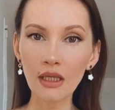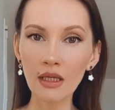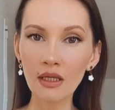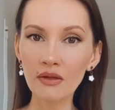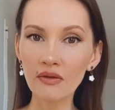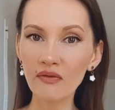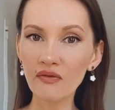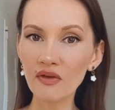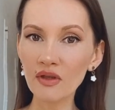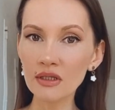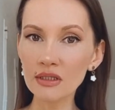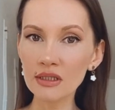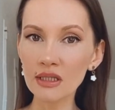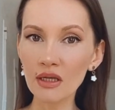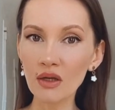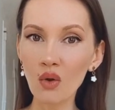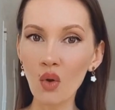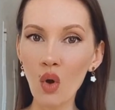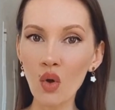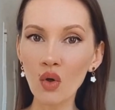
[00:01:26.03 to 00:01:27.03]
It feels
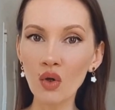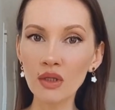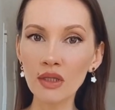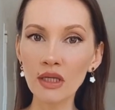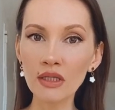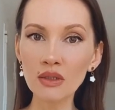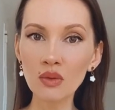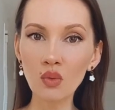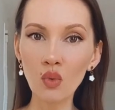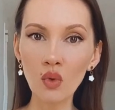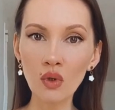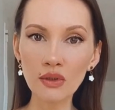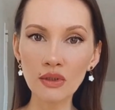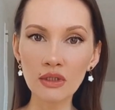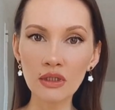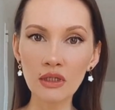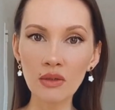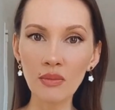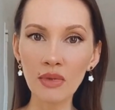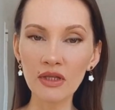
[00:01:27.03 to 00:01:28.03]
like coconut
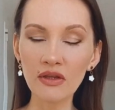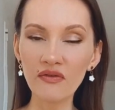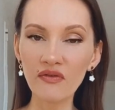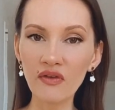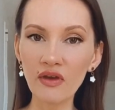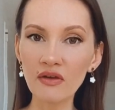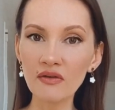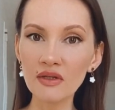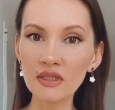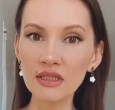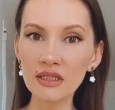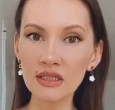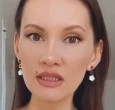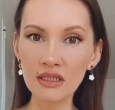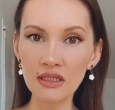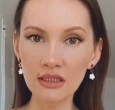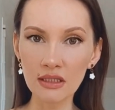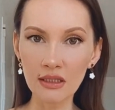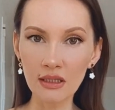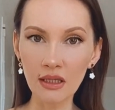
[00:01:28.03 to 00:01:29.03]
water, but very
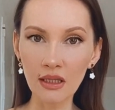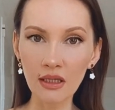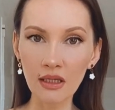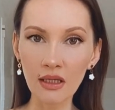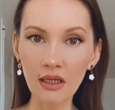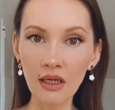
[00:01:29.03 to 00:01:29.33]
distantly.